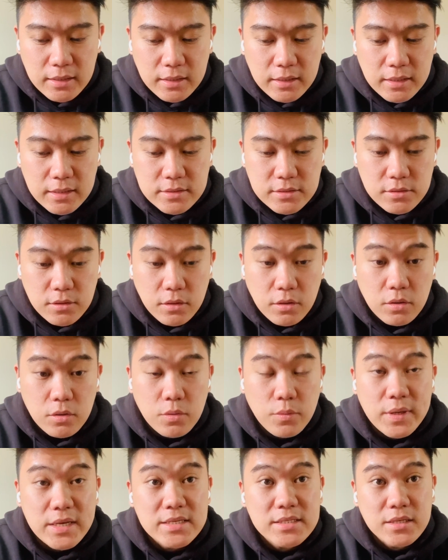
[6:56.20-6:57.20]
it's
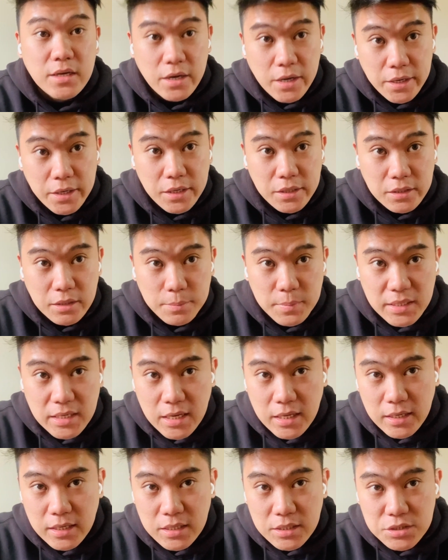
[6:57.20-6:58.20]
always hard in the
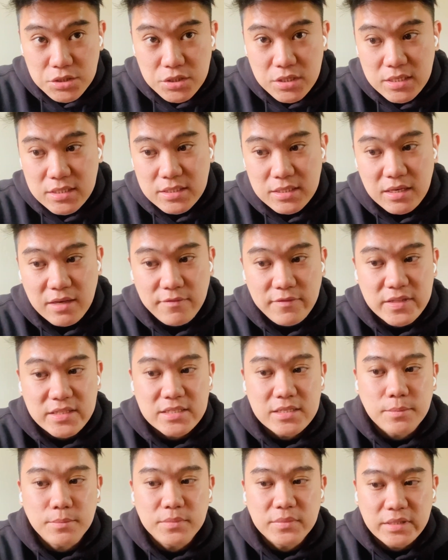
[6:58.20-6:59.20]
beginning, just give it
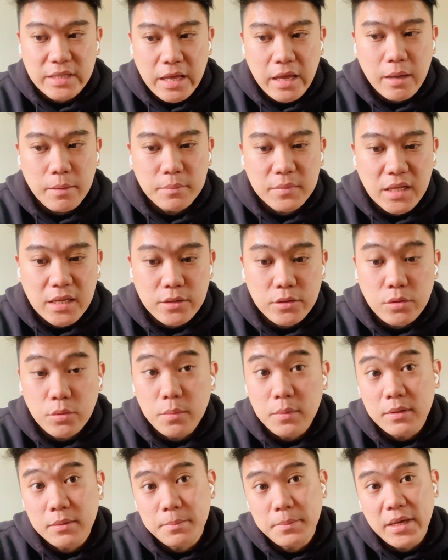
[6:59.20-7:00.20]
some time, then you
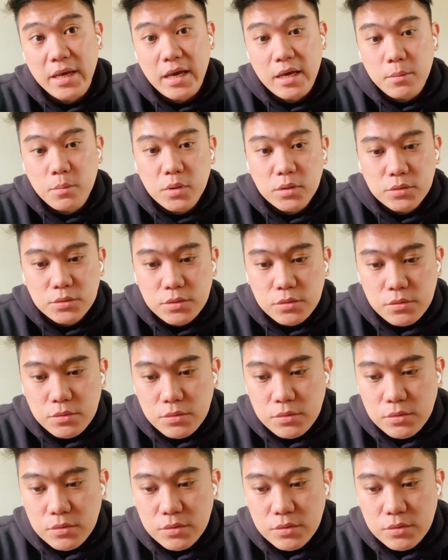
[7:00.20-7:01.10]
will be able to